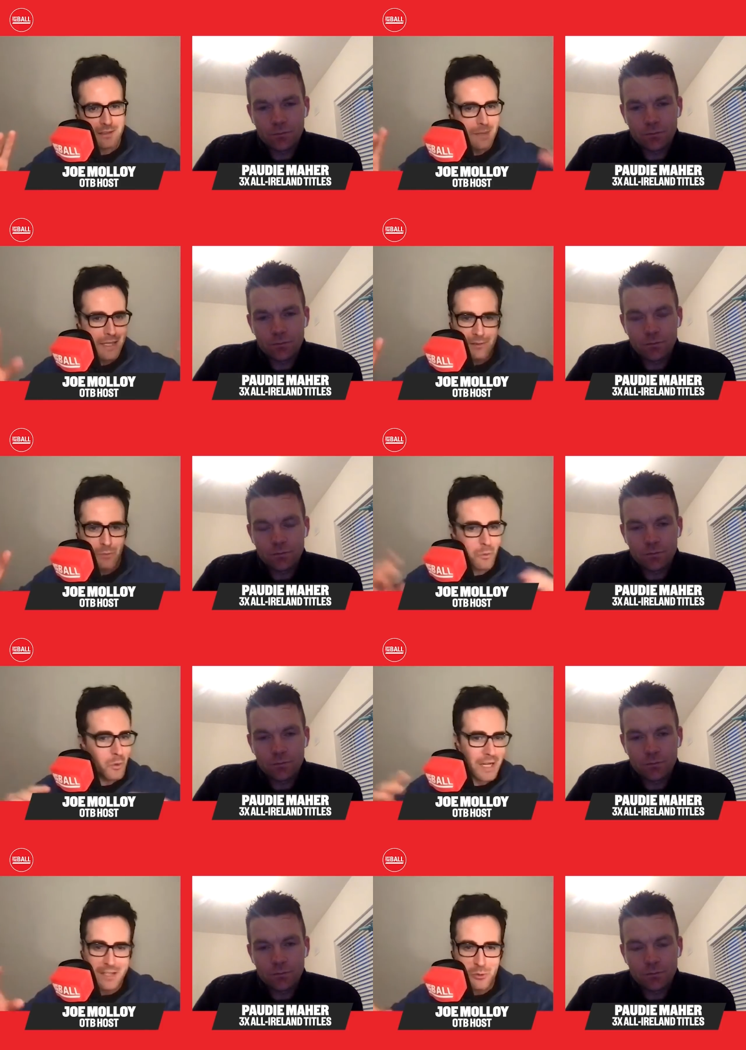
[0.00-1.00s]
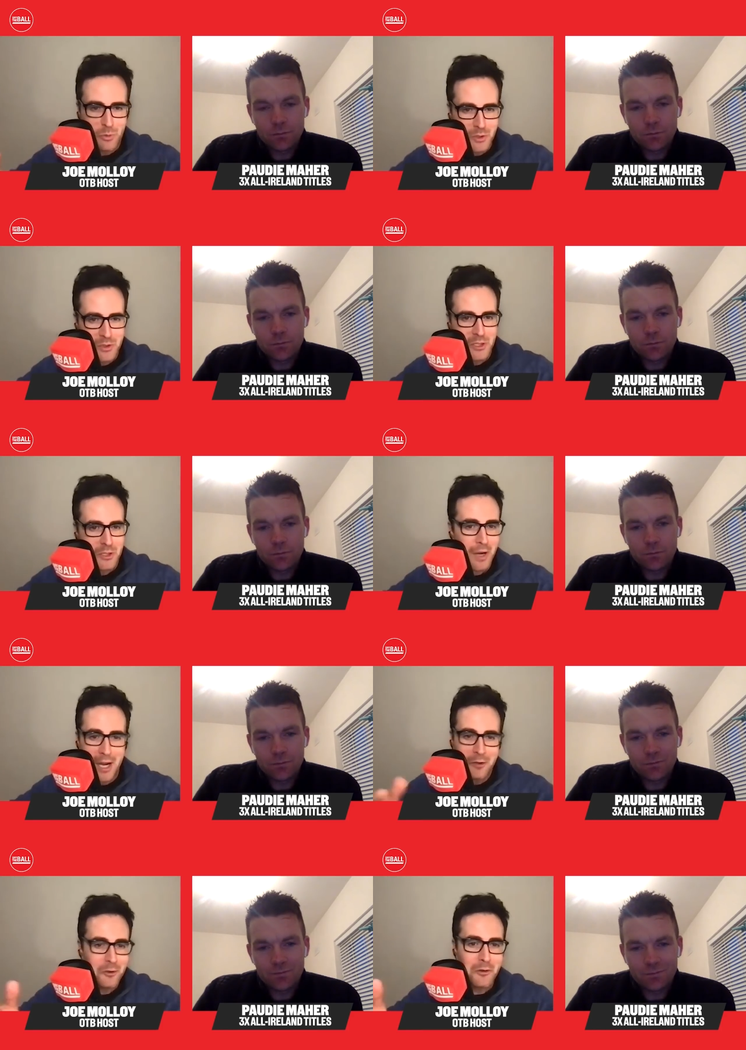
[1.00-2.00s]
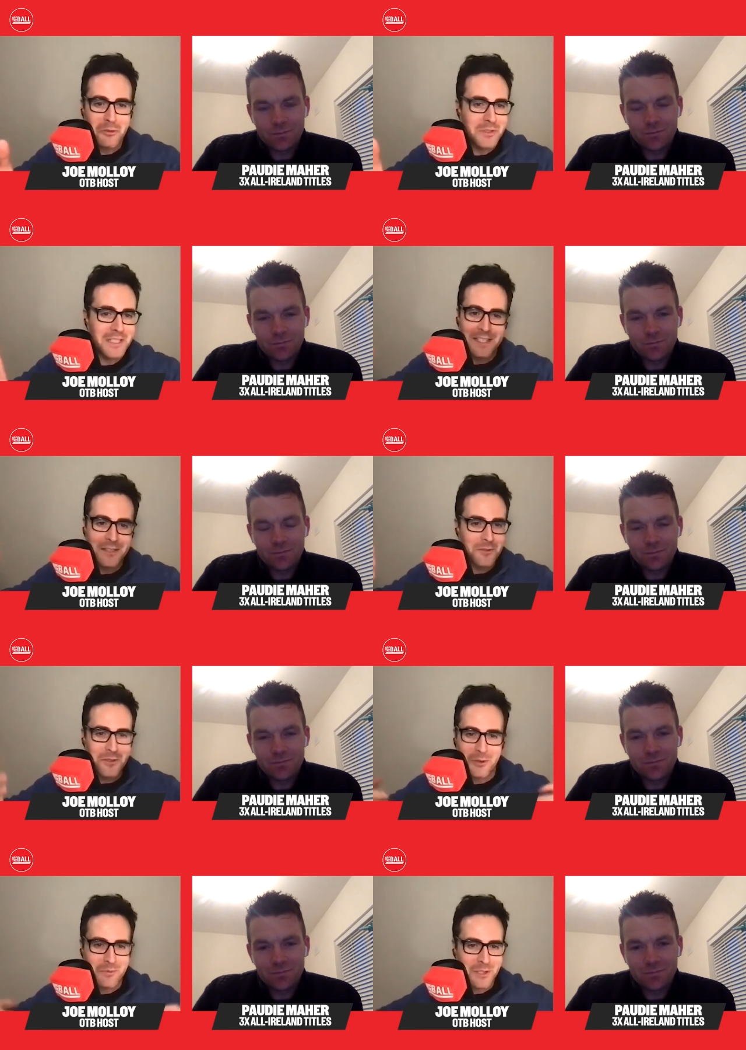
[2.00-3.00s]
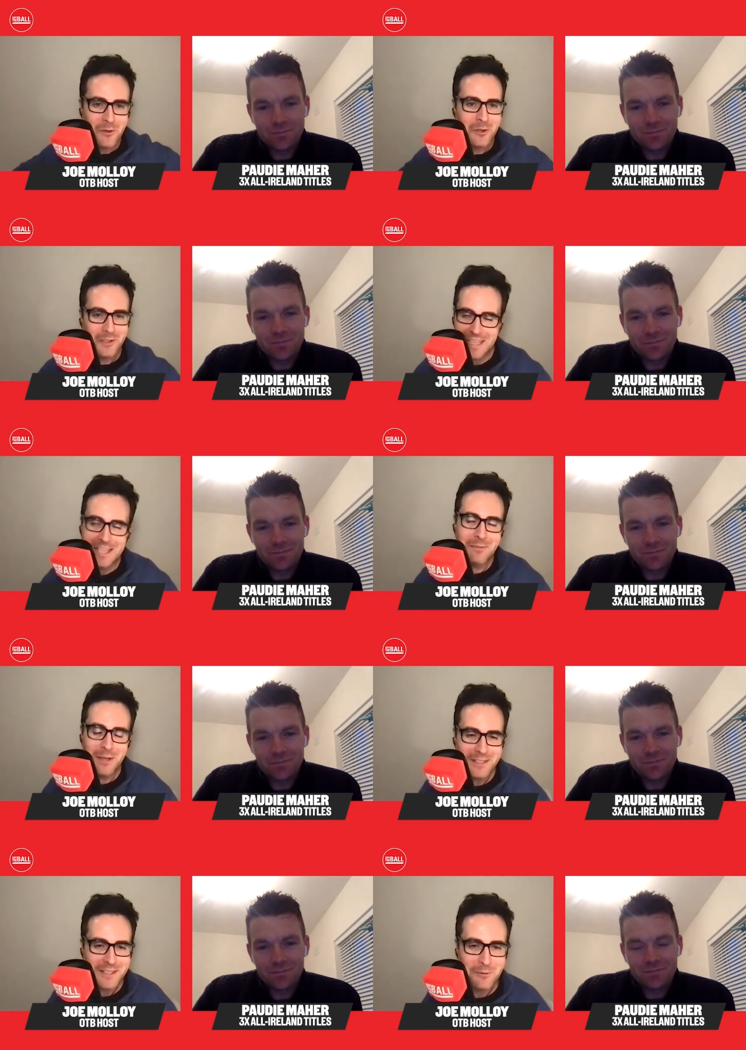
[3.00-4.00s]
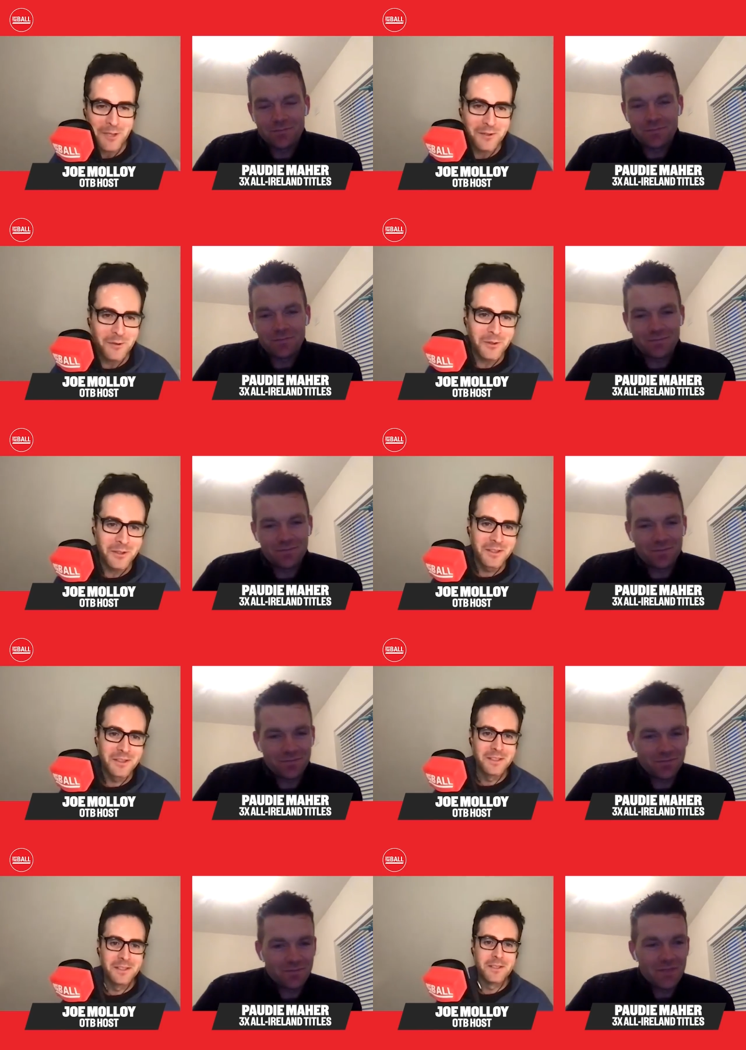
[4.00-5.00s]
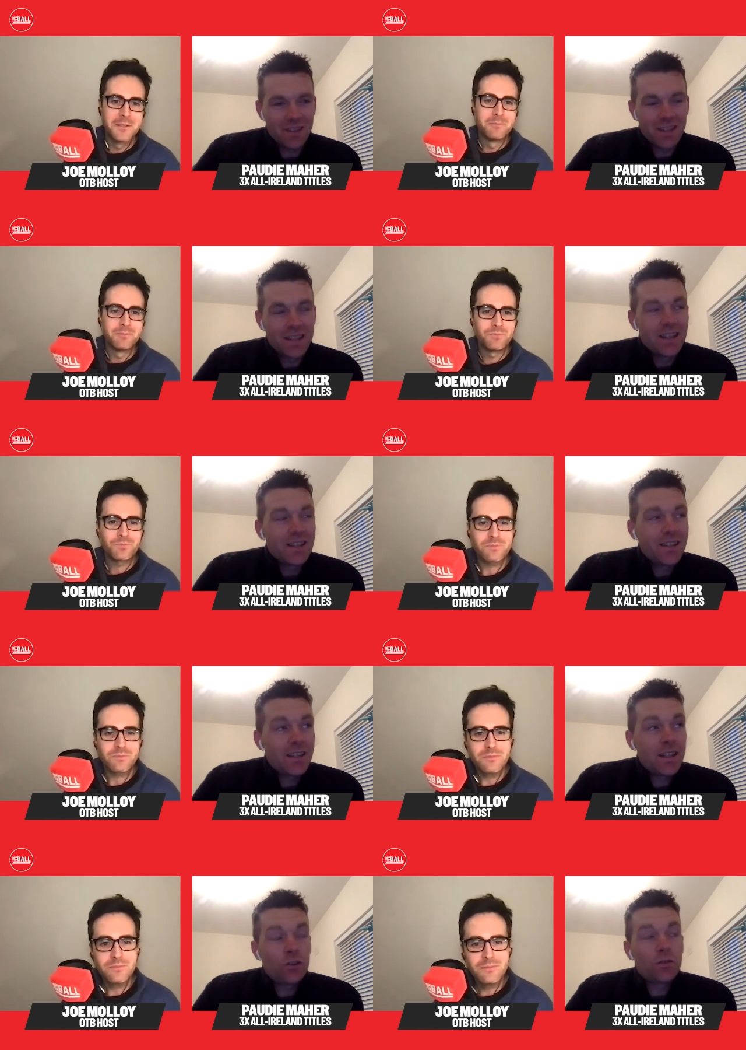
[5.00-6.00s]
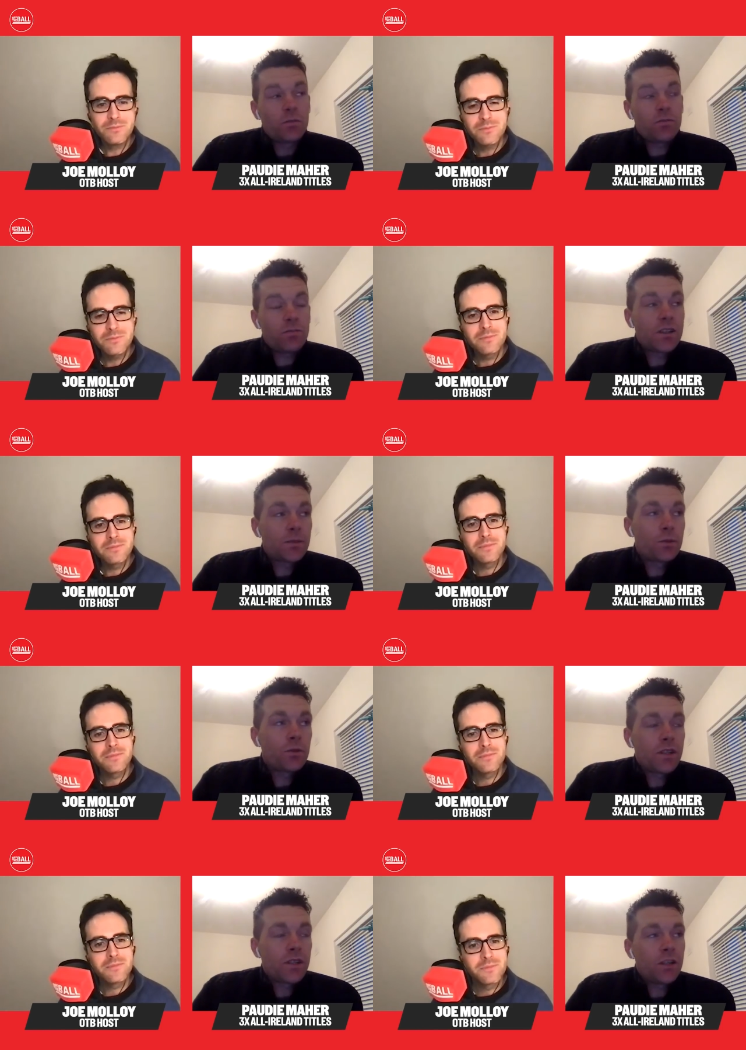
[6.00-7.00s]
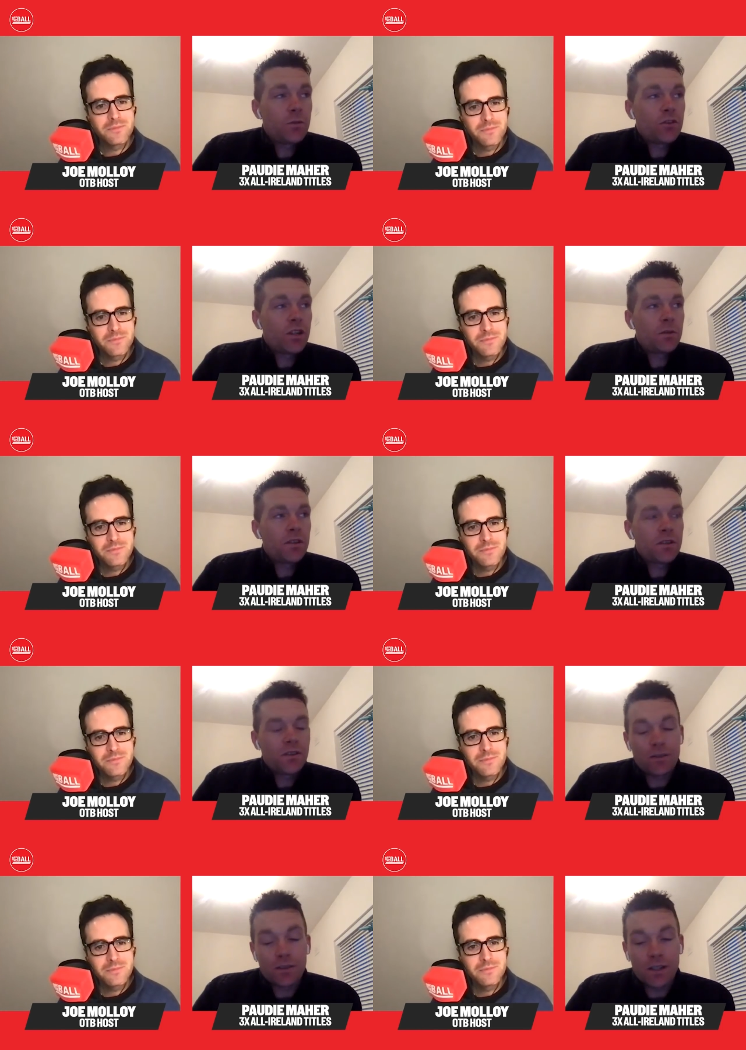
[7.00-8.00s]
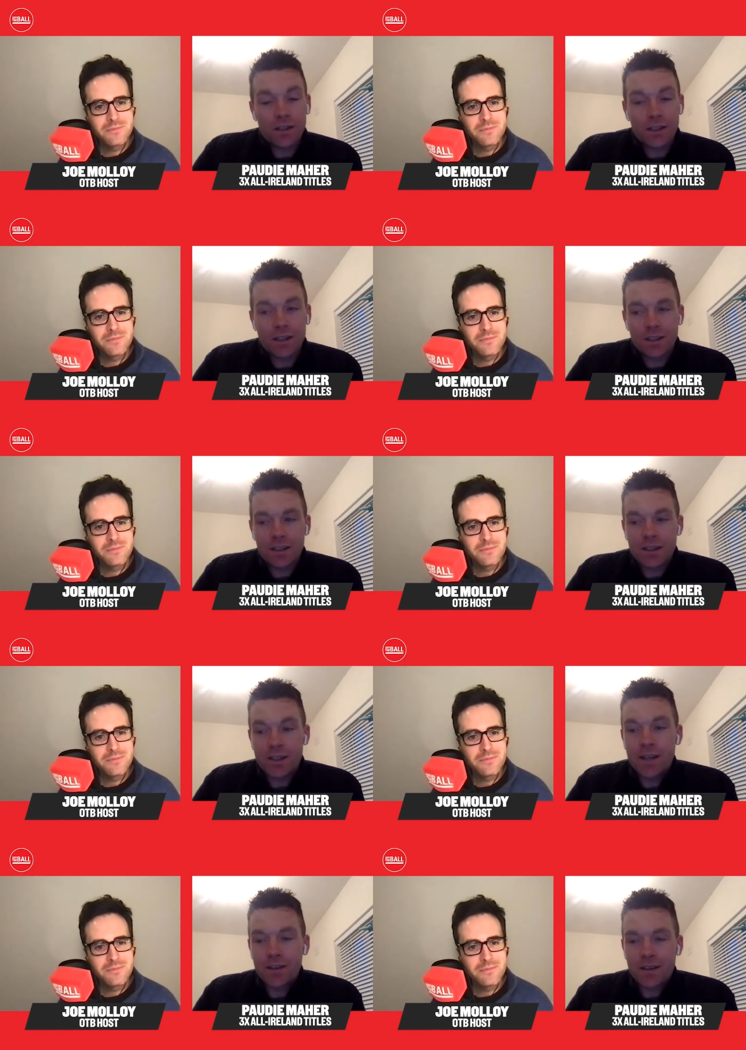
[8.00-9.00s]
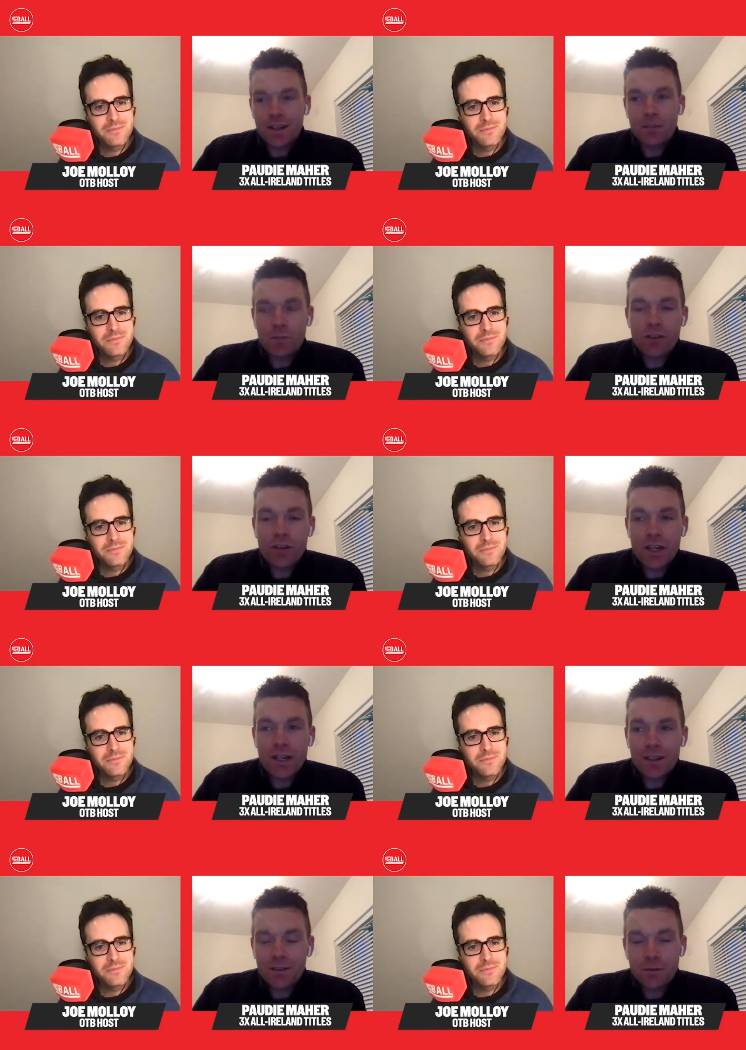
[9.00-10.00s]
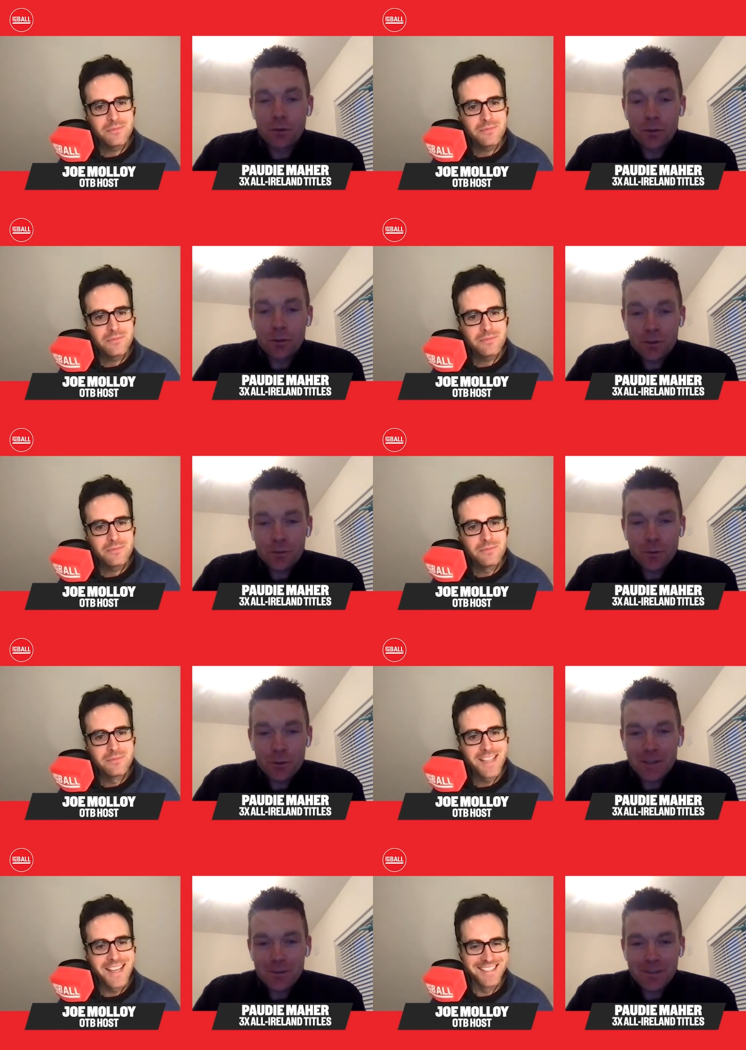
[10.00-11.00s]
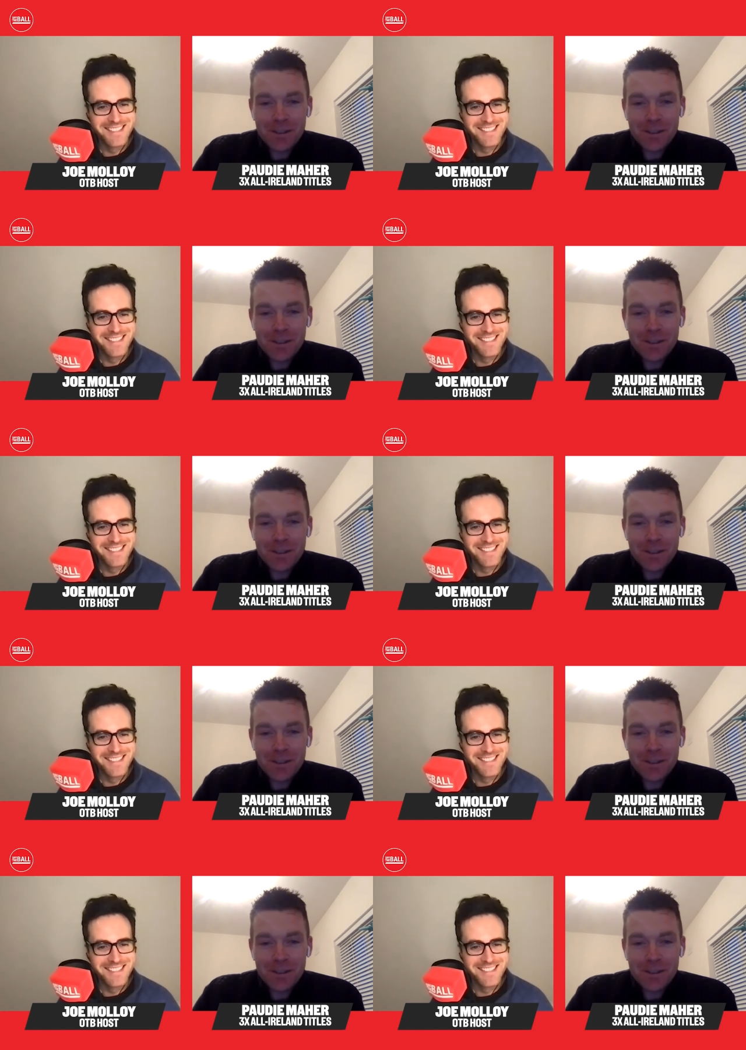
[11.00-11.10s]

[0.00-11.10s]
Speaker 1: It's amazing what one extra one can do. I don't know if you see it in those terms at all or think about it in that way at all.
Speaker 2: Yeah, no, I suppose yeah, you'd be trying to be successful, like, like and again, being greedy. Four, four sounds